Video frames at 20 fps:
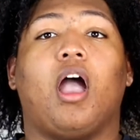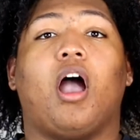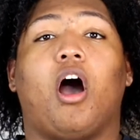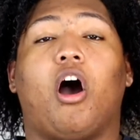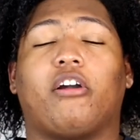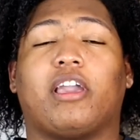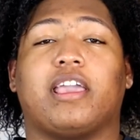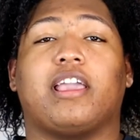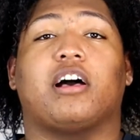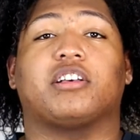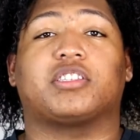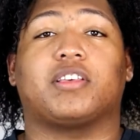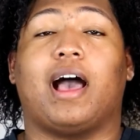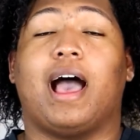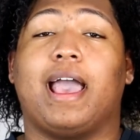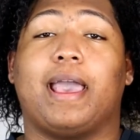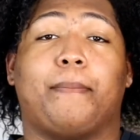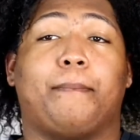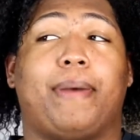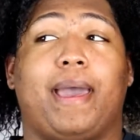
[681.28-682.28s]
Okay, y'all, so
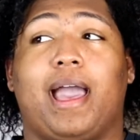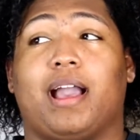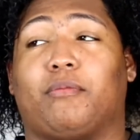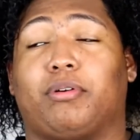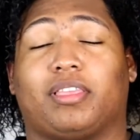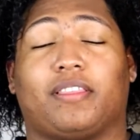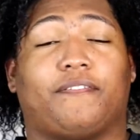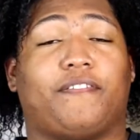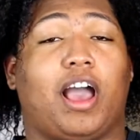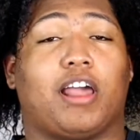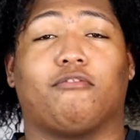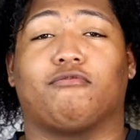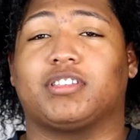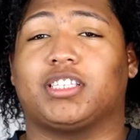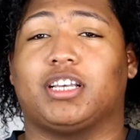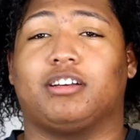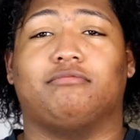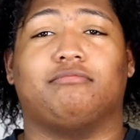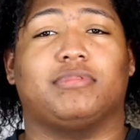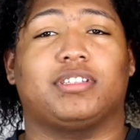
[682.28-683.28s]
I am back with the final
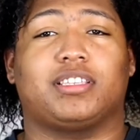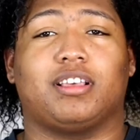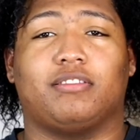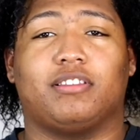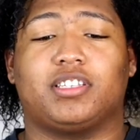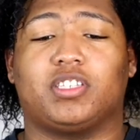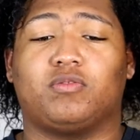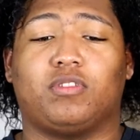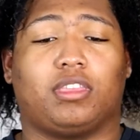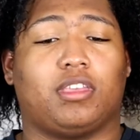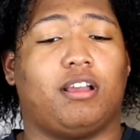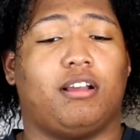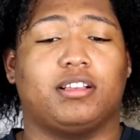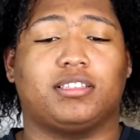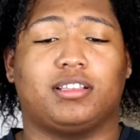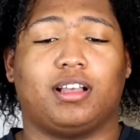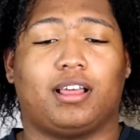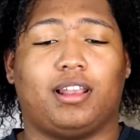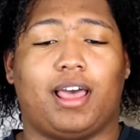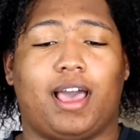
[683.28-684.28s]
result, and so this is what the hair is
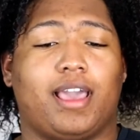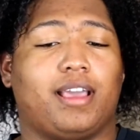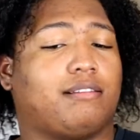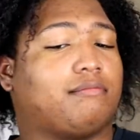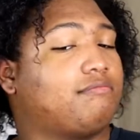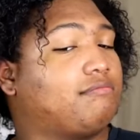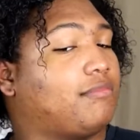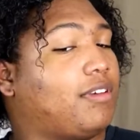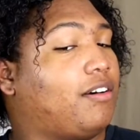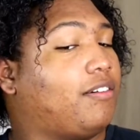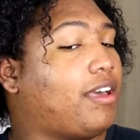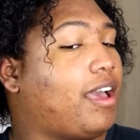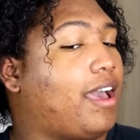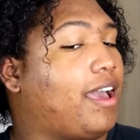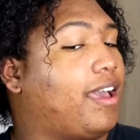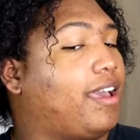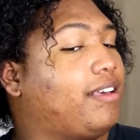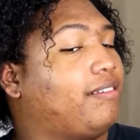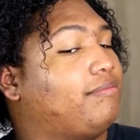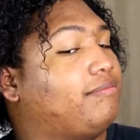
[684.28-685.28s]
looking like.
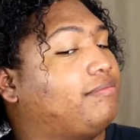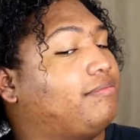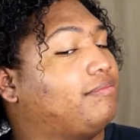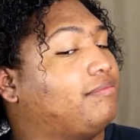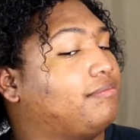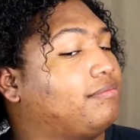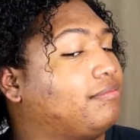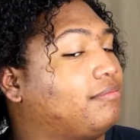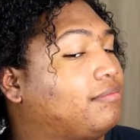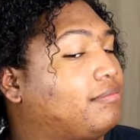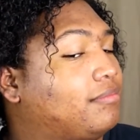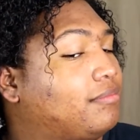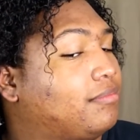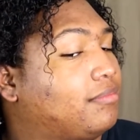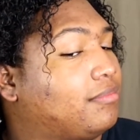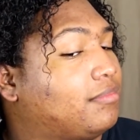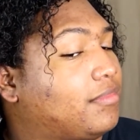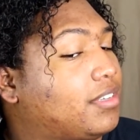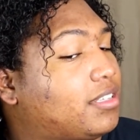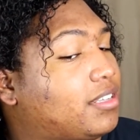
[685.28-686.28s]
Okay,
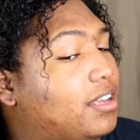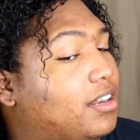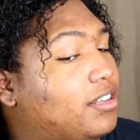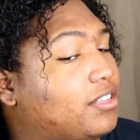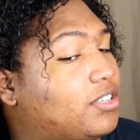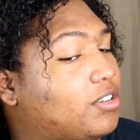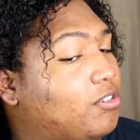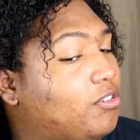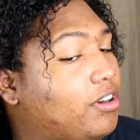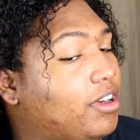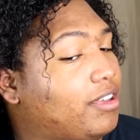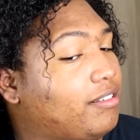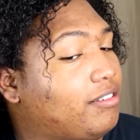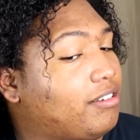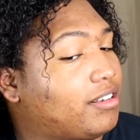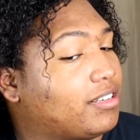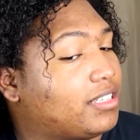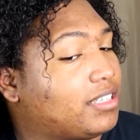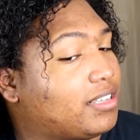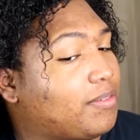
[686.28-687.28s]
let's get into it. You
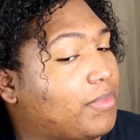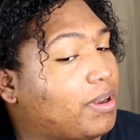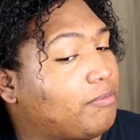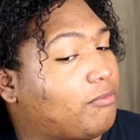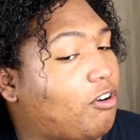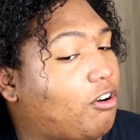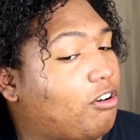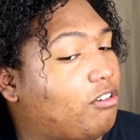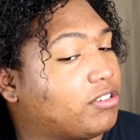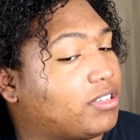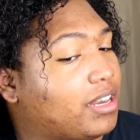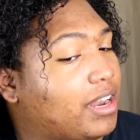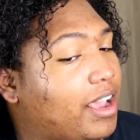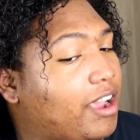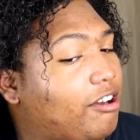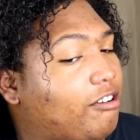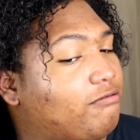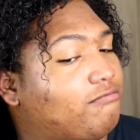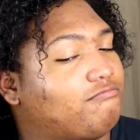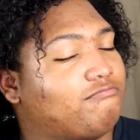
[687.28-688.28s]
can see some of them curls in
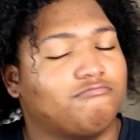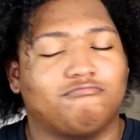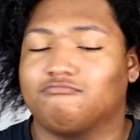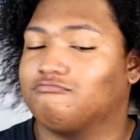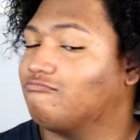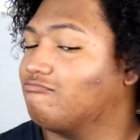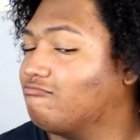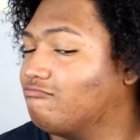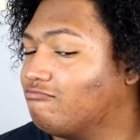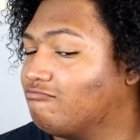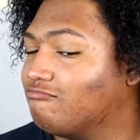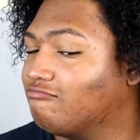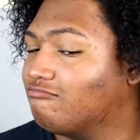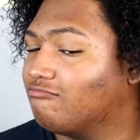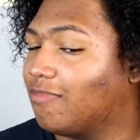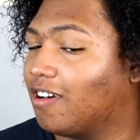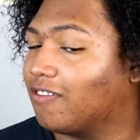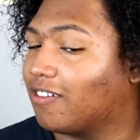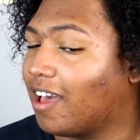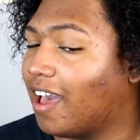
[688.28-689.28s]
there.
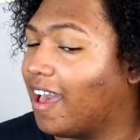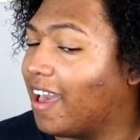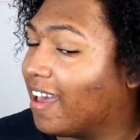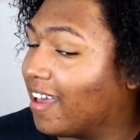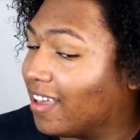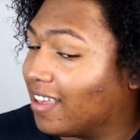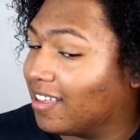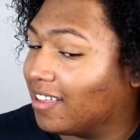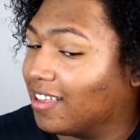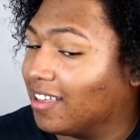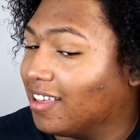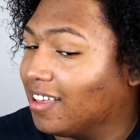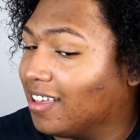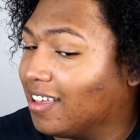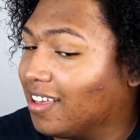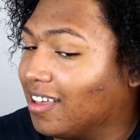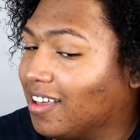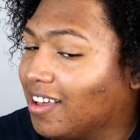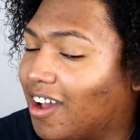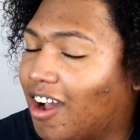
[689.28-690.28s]
Okay.
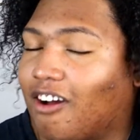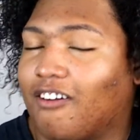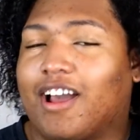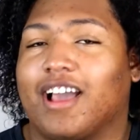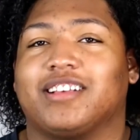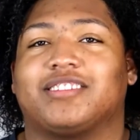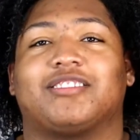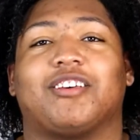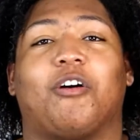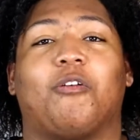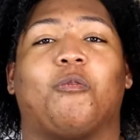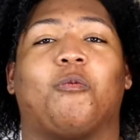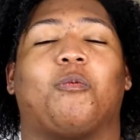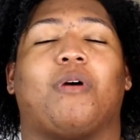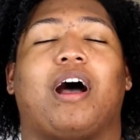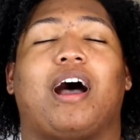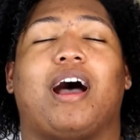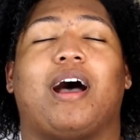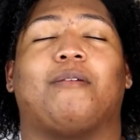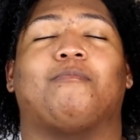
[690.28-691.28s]
All right, so
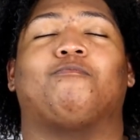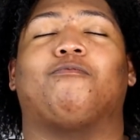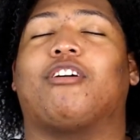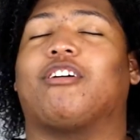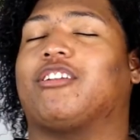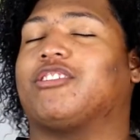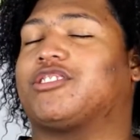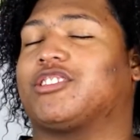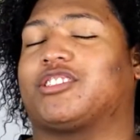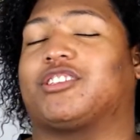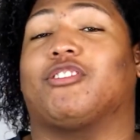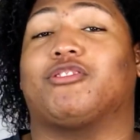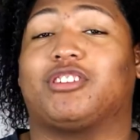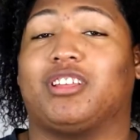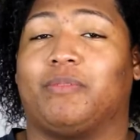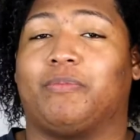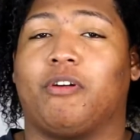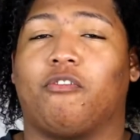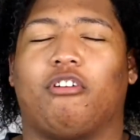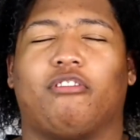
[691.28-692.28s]
we're going to just go to
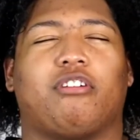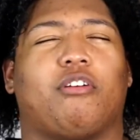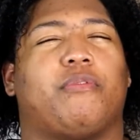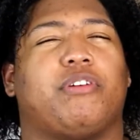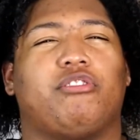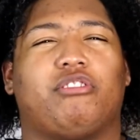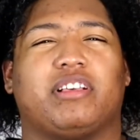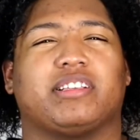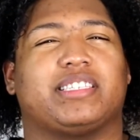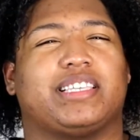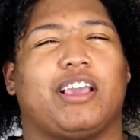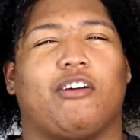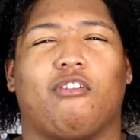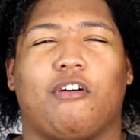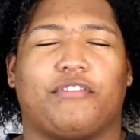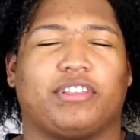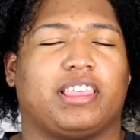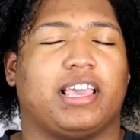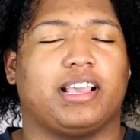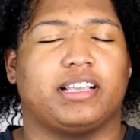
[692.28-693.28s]
the bureau, that way you can see how
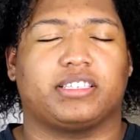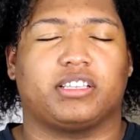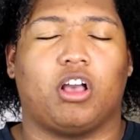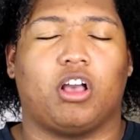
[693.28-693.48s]
everything is